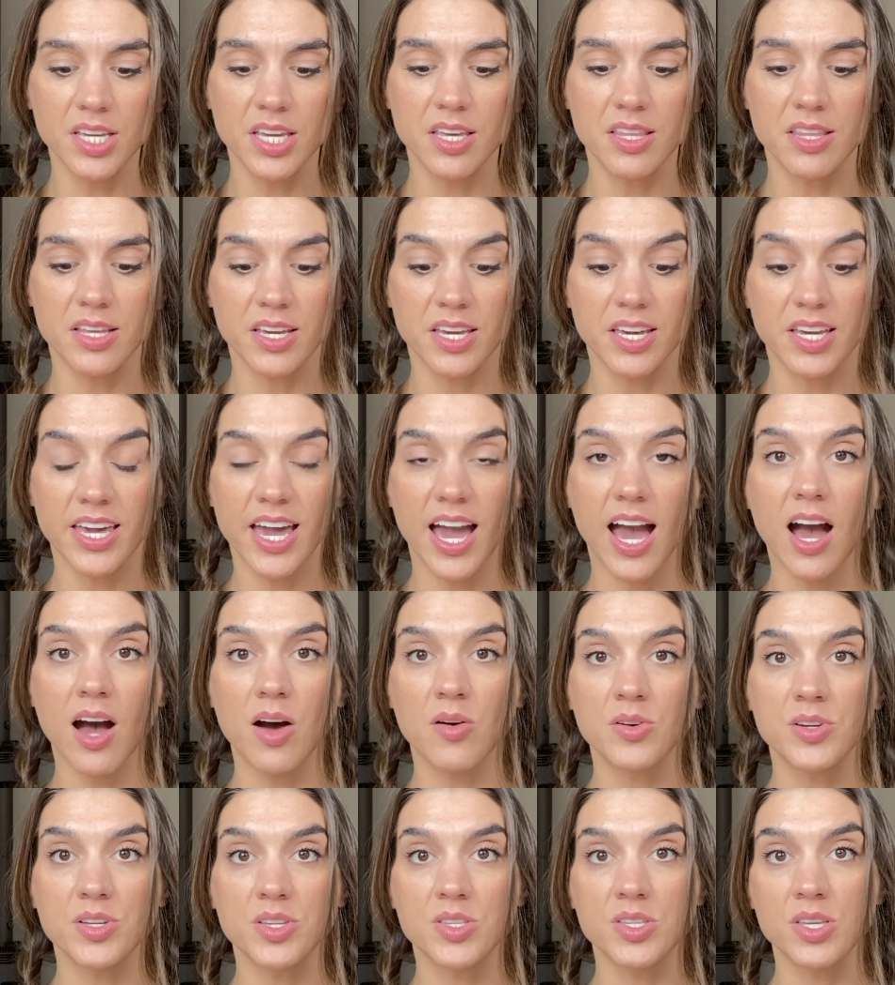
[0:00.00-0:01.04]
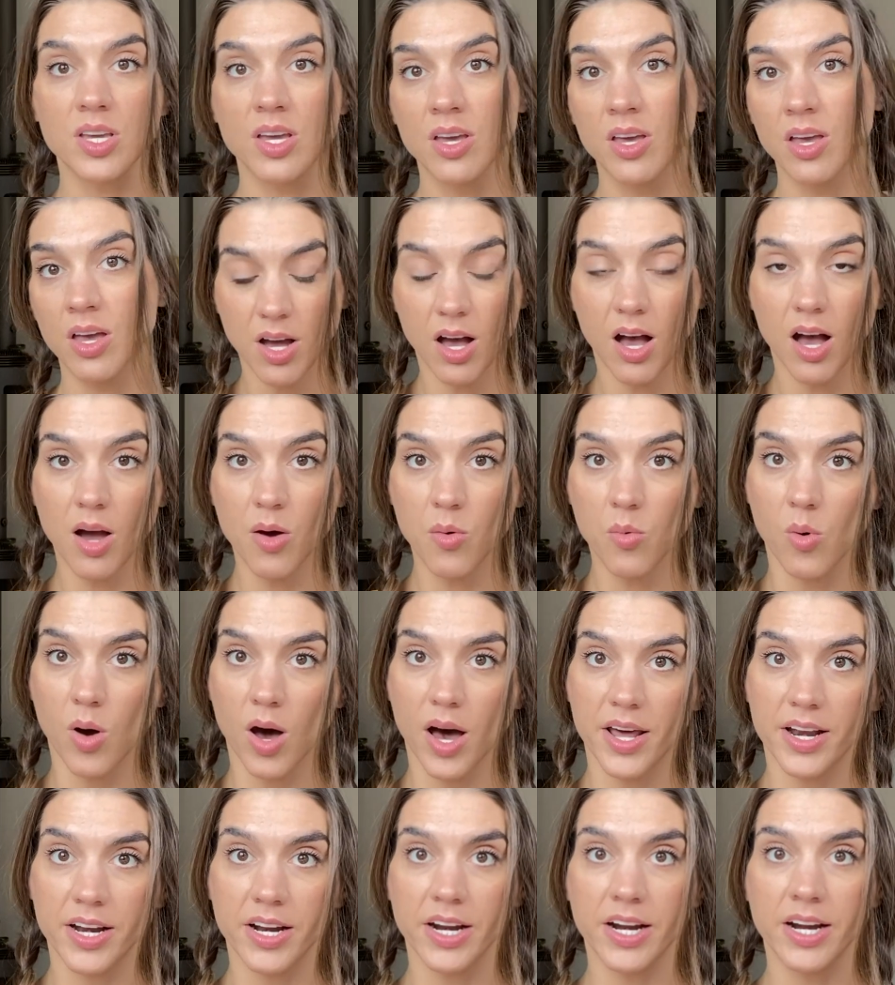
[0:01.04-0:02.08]
the cacao was hot
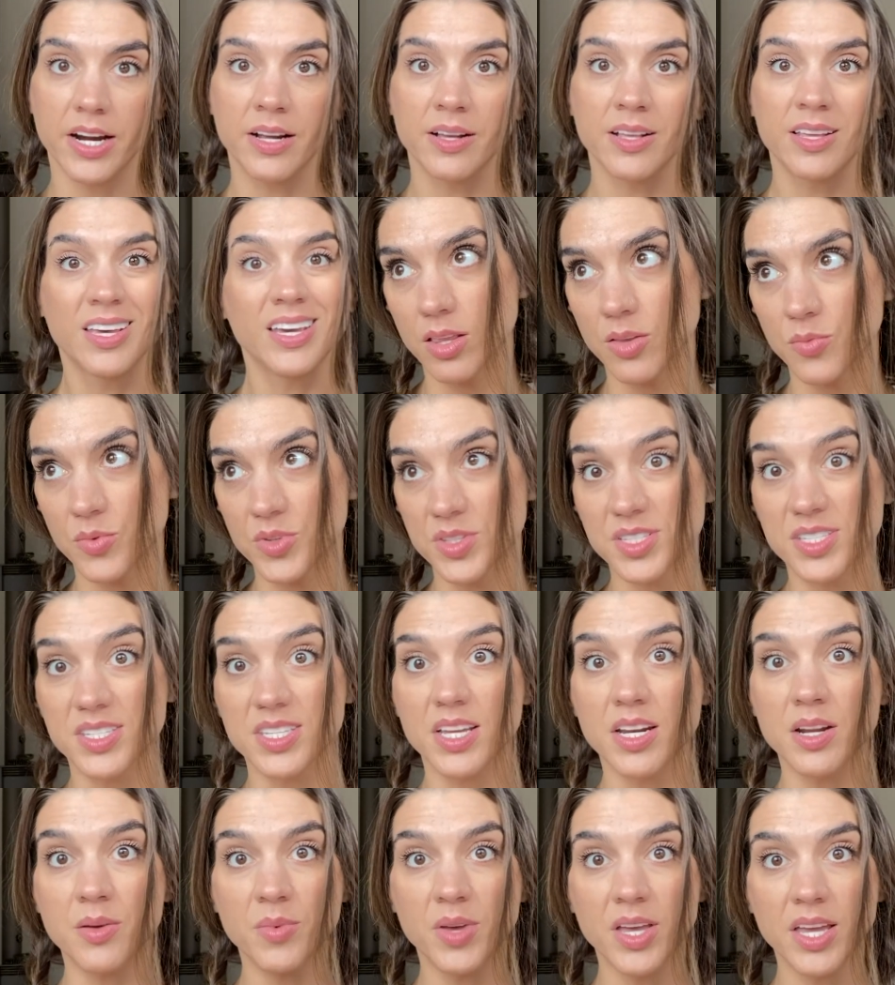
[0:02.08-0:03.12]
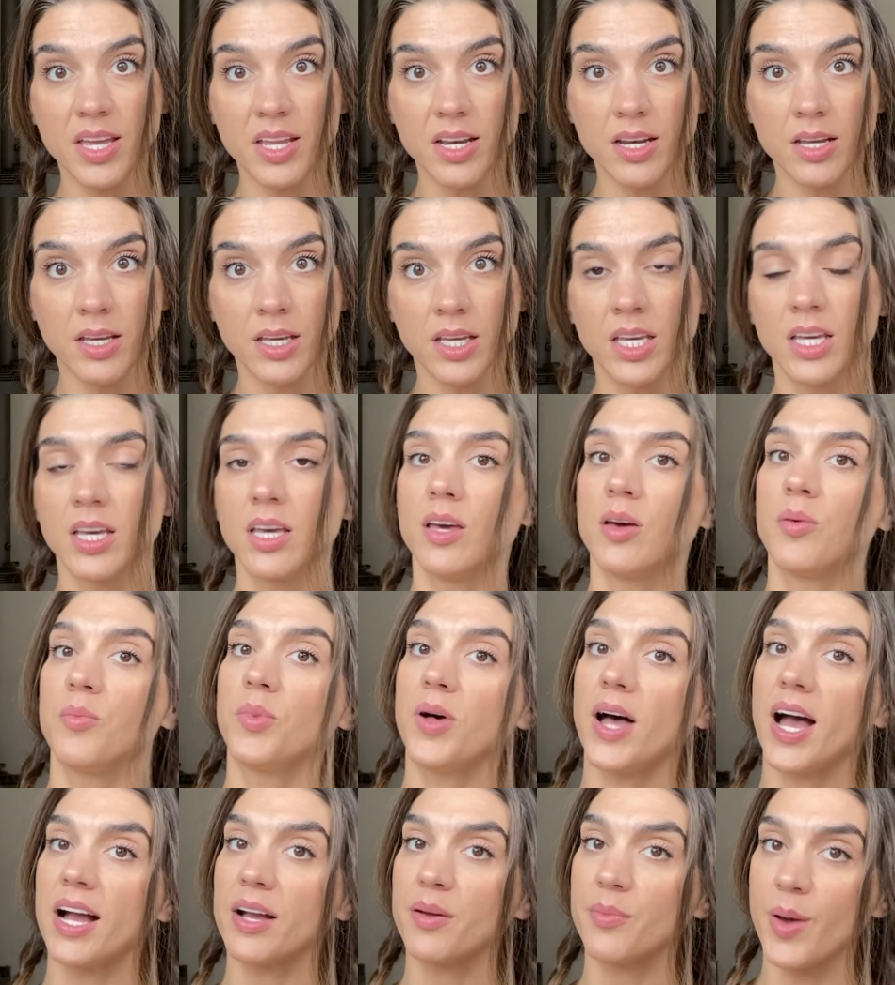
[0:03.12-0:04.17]
water with cinnamon,
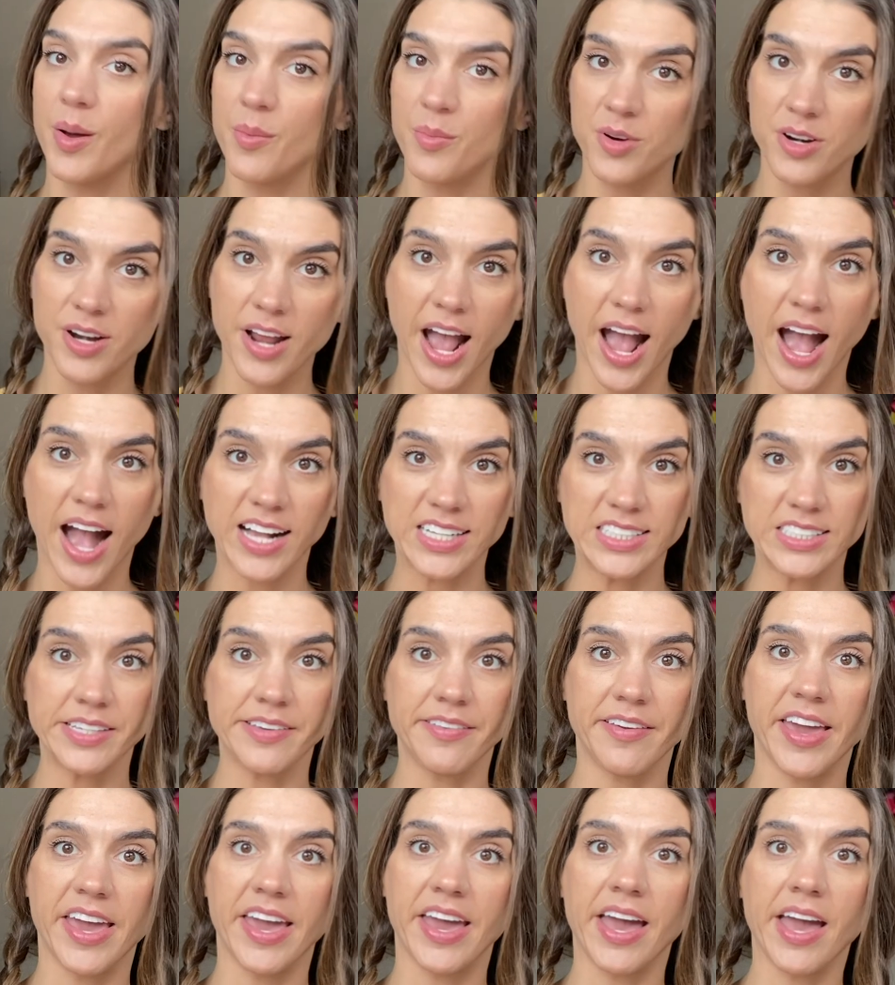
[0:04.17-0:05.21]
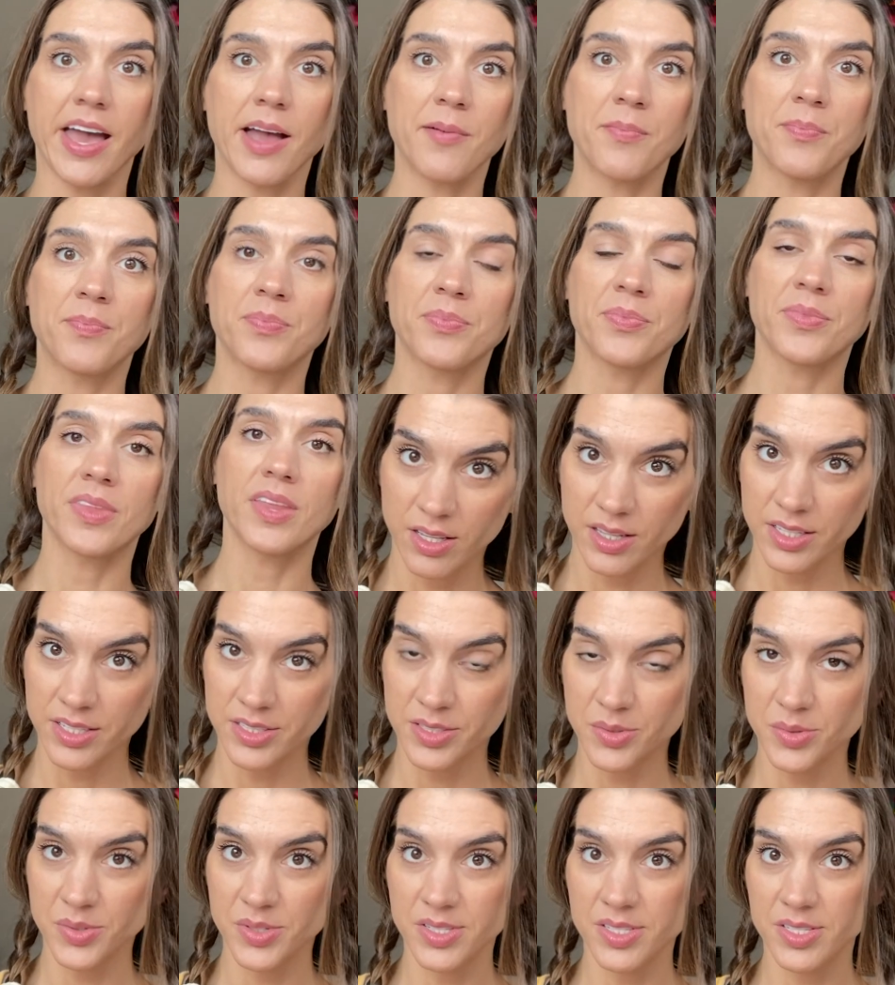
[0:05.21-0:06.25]
black pepper to activate. This
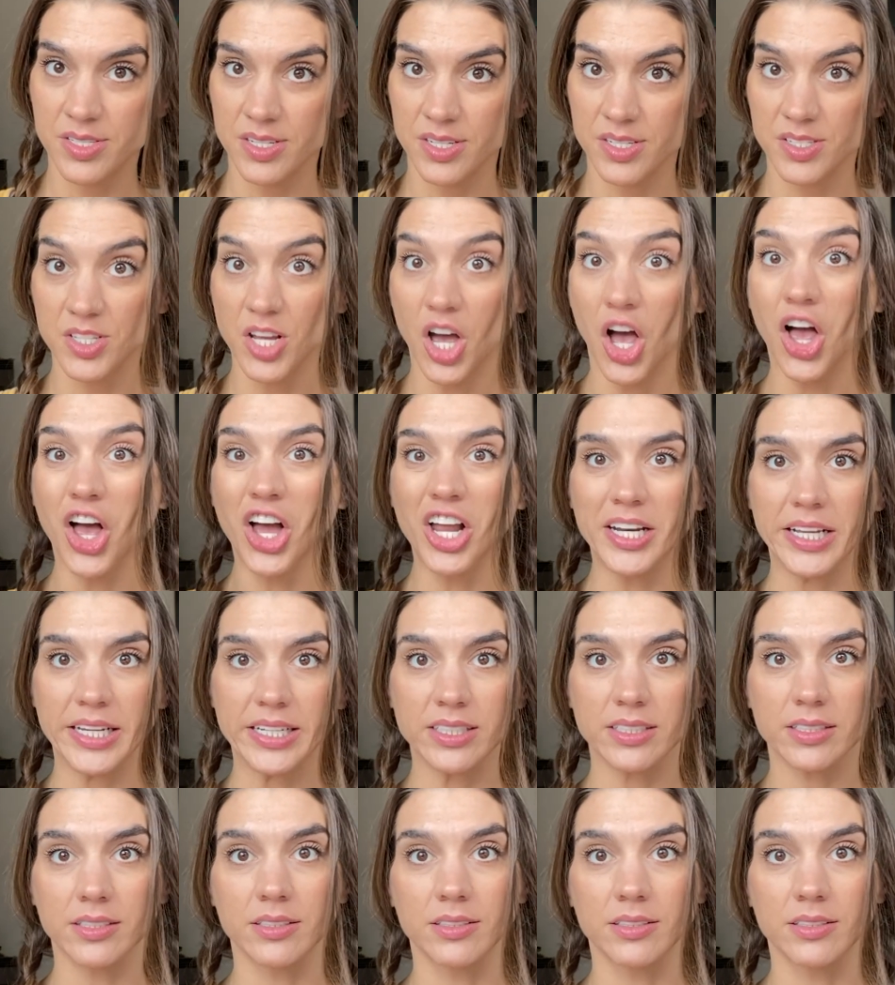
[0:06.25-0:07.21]
was a tonic.